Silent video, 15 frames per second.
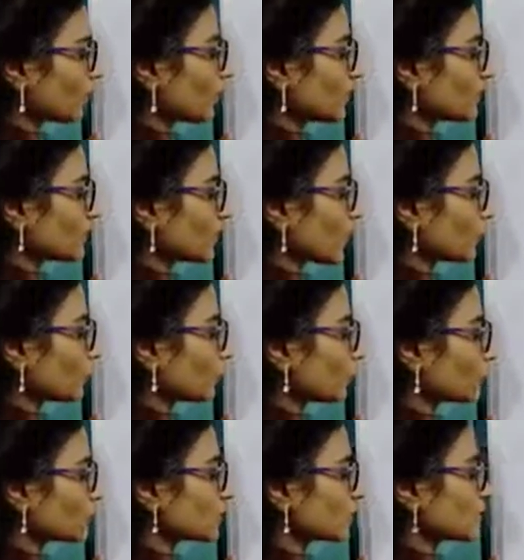place and put
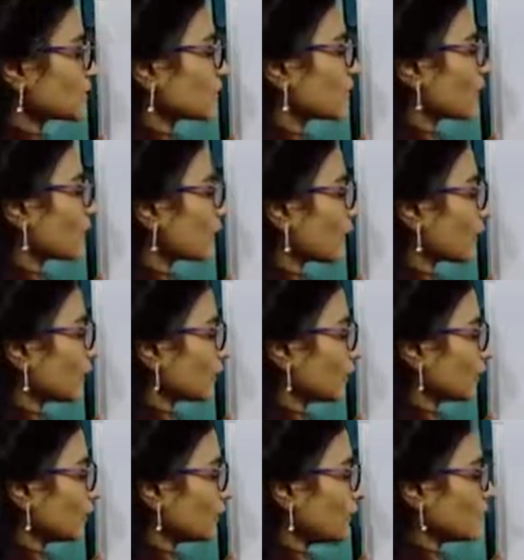decimal point here